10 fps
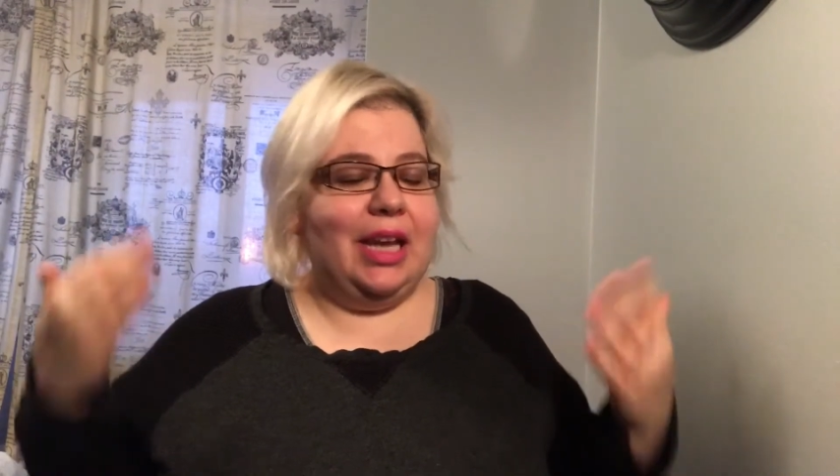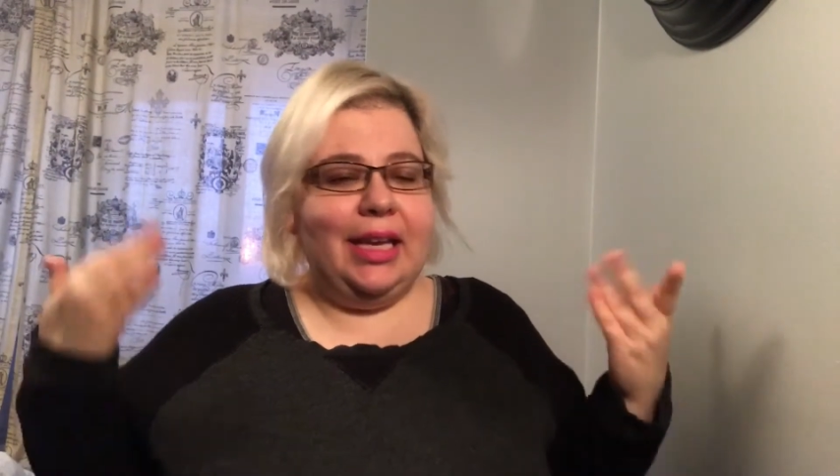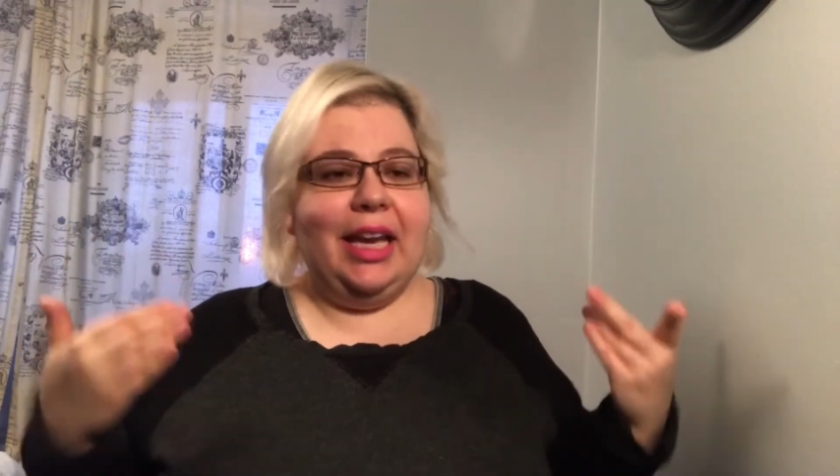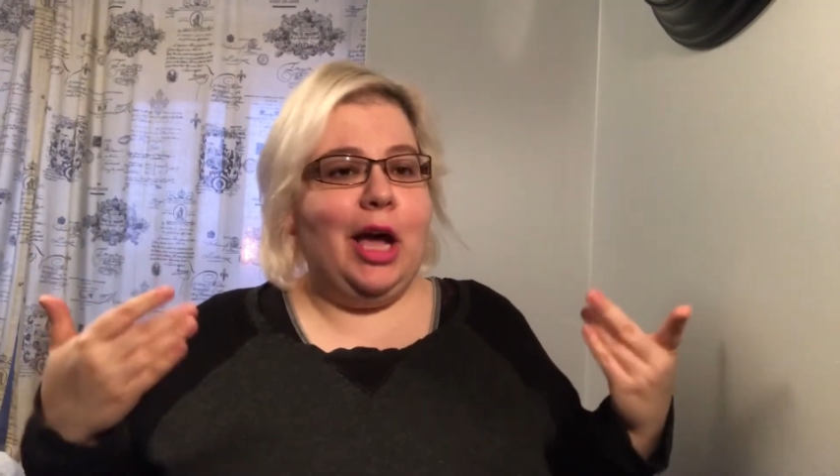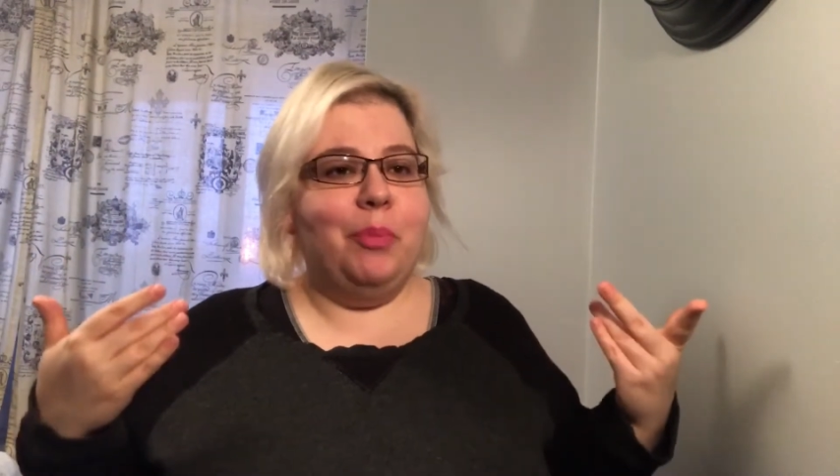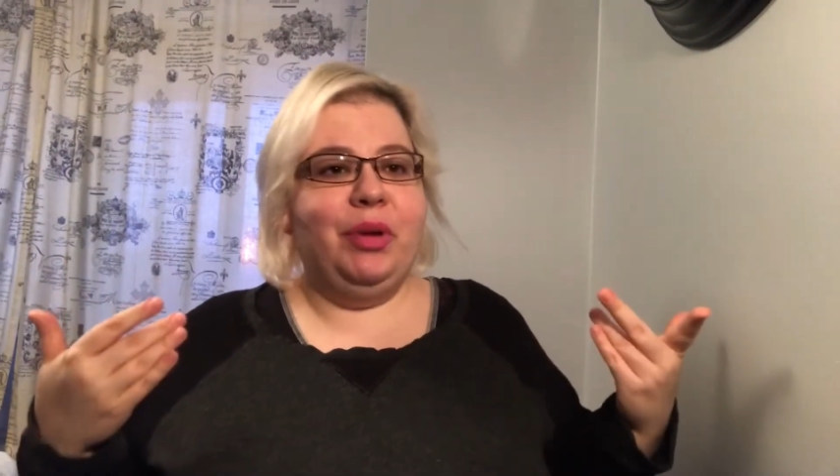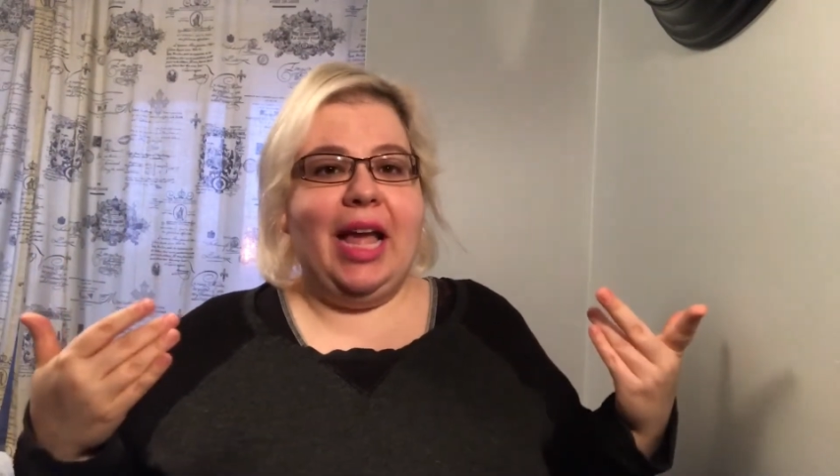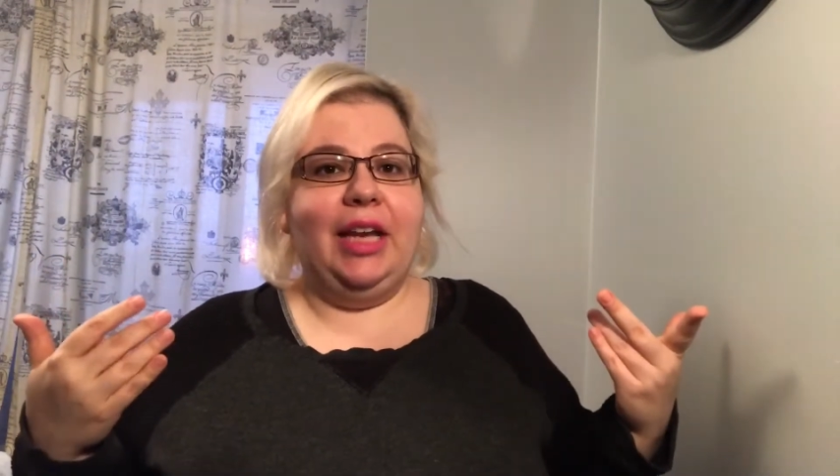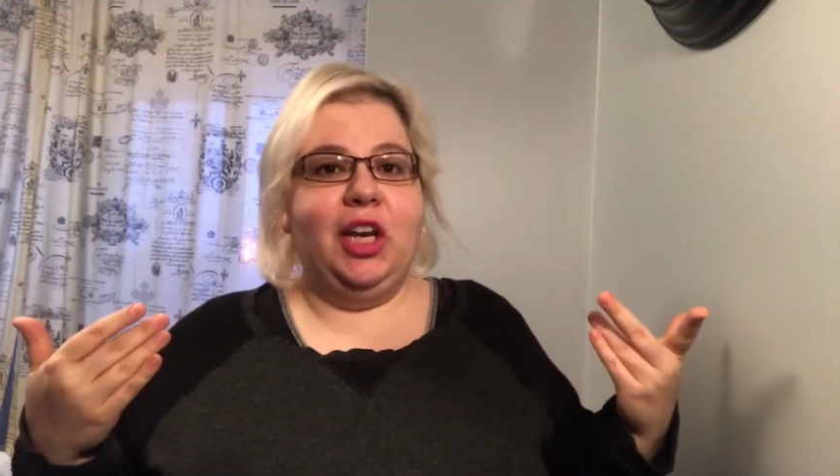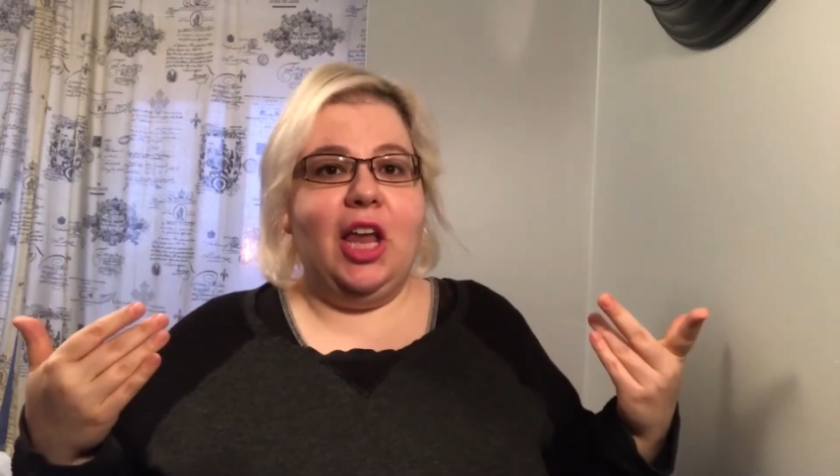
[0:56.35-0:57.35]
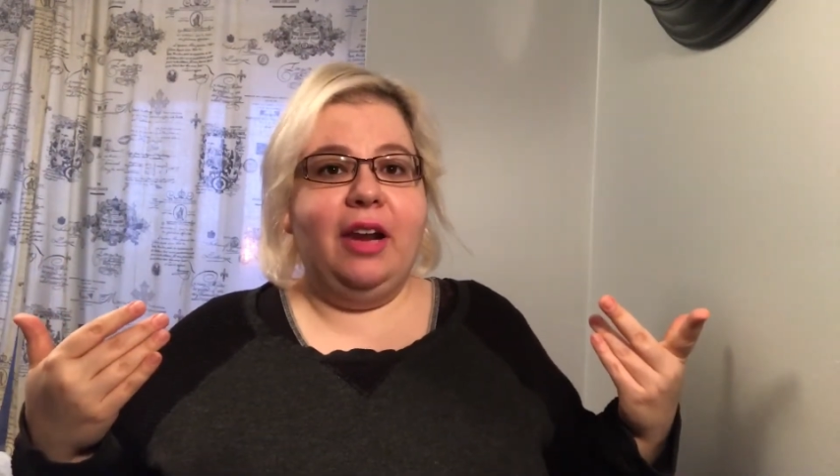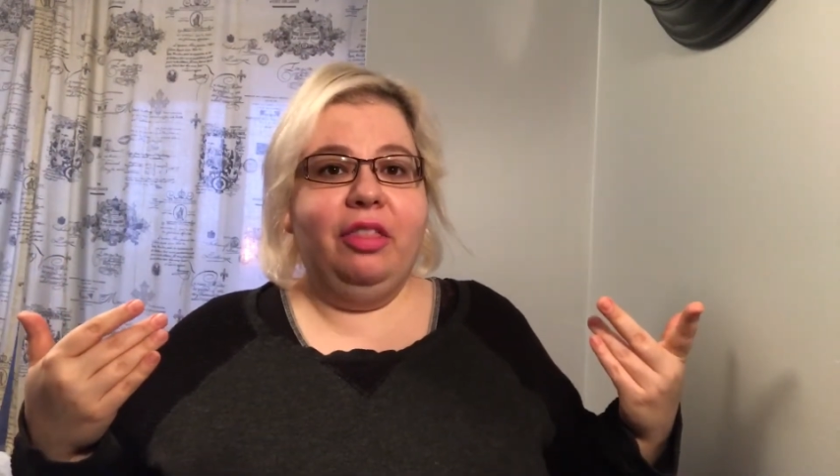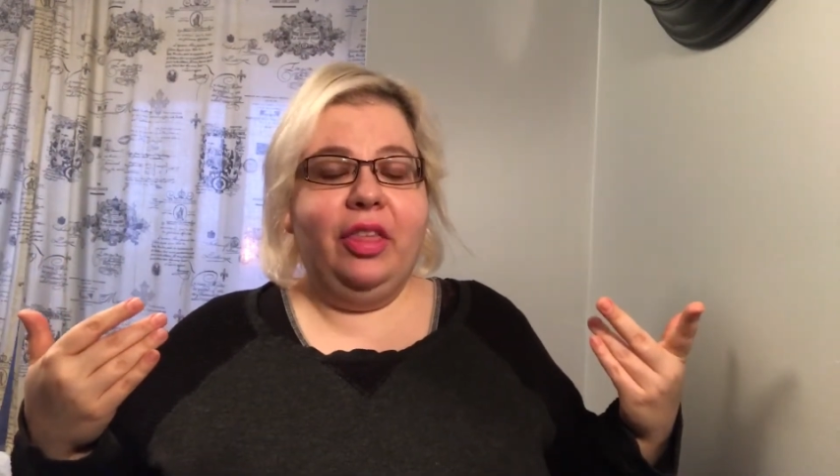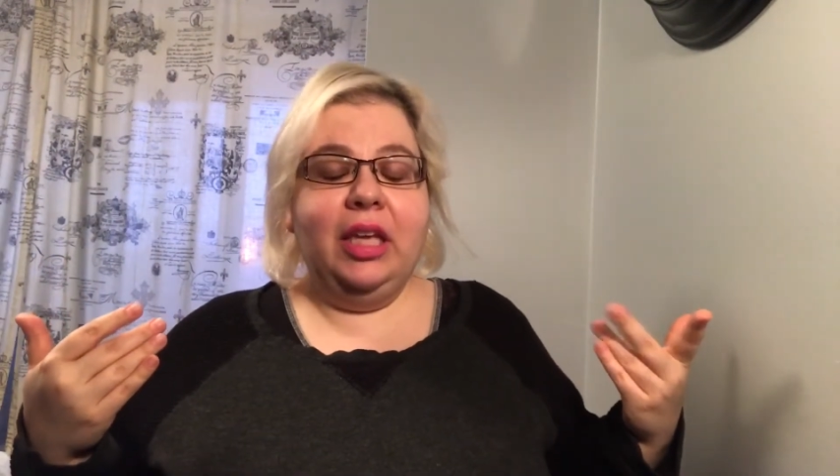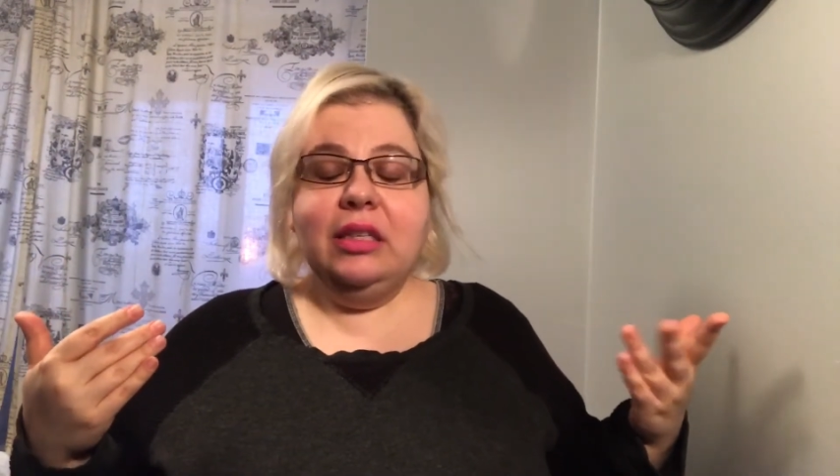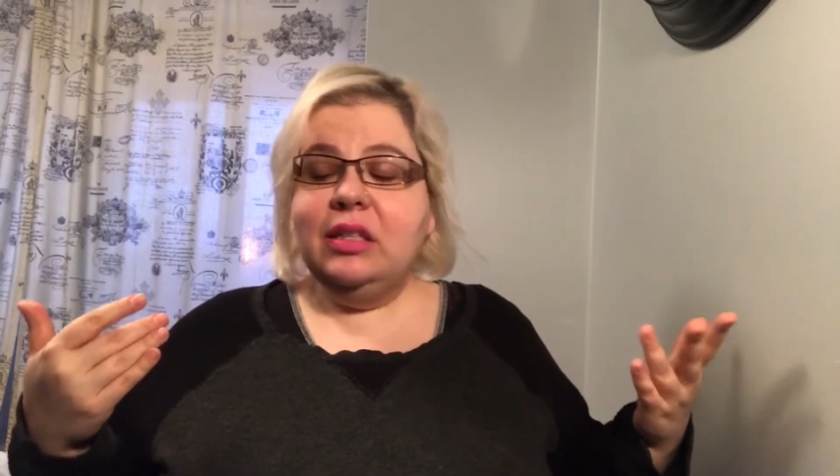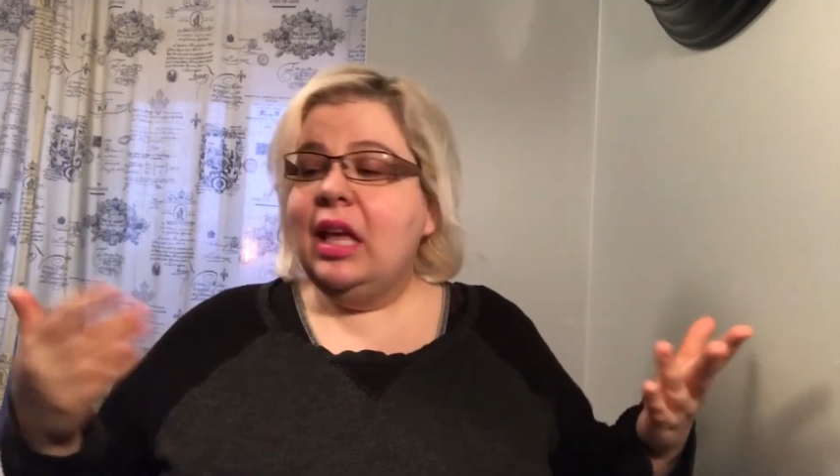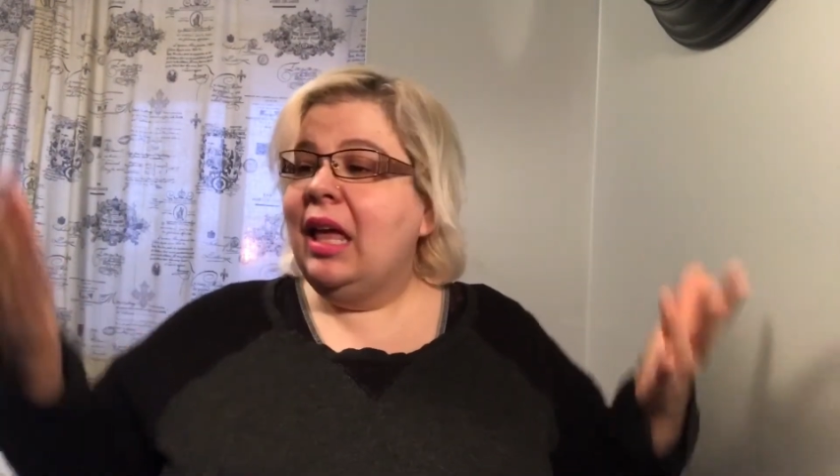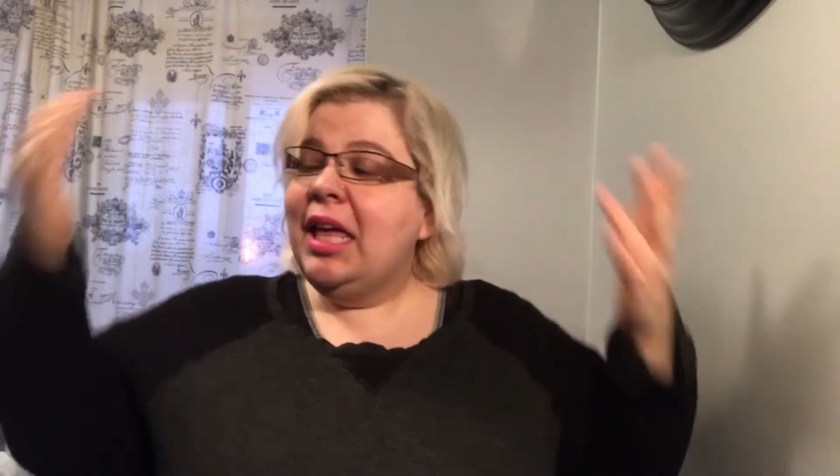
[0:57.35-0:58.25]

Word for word: I can comprehend a lot of things.